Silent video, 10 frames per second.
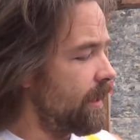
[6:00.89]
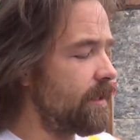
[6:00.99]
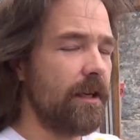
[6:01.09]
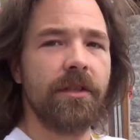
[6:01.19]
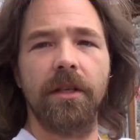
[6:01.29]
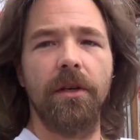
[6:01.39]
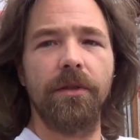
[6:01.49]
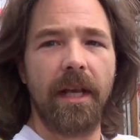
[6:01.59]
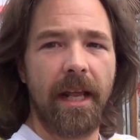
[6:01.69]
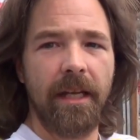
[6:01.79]
that doesn't
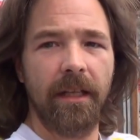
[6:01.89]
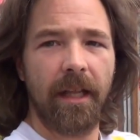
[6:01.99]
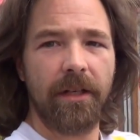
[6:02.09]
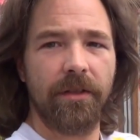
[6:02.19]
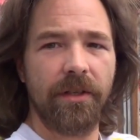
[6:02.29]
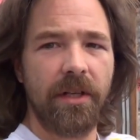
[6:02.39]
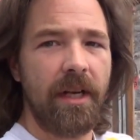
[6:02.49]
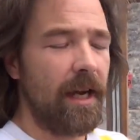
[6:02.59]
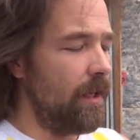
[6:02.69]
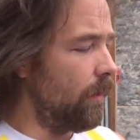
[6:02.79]
use any
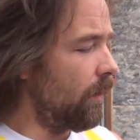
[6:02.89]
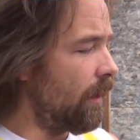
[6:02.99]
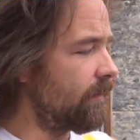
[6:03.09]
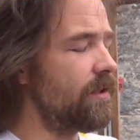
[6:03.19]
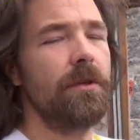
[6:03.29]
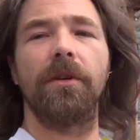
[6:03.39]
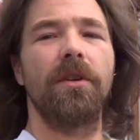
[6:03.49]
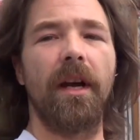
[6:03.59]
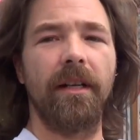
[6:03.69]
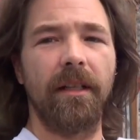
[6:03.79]
electricity. I know a lot of us who are
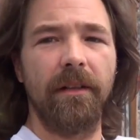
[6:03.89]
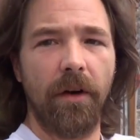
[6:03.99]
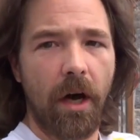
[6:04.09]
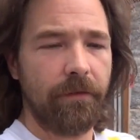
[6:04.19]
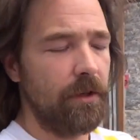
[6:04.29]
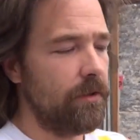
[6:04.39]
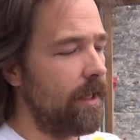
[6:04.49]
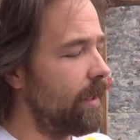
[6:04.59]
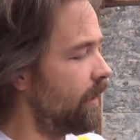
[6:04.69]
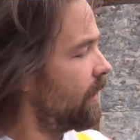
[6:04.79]
trying to live off the
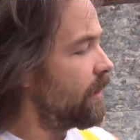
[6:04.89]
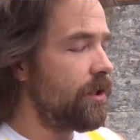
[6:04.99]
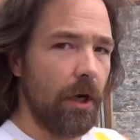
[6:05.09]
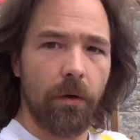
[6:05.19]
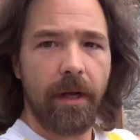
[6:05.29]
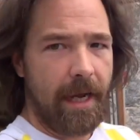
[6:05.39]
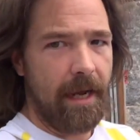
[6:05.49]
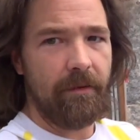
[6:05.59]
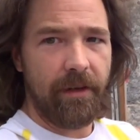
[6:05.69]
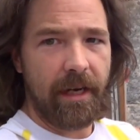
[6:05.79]
grid don't
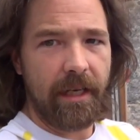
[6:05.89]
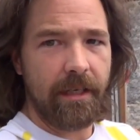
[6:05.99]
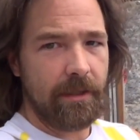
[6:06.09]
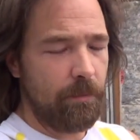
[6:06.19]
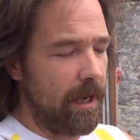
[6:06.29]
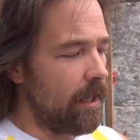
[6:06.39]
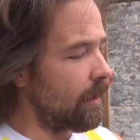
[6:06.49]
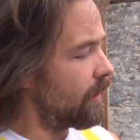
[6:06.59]
have any to spare.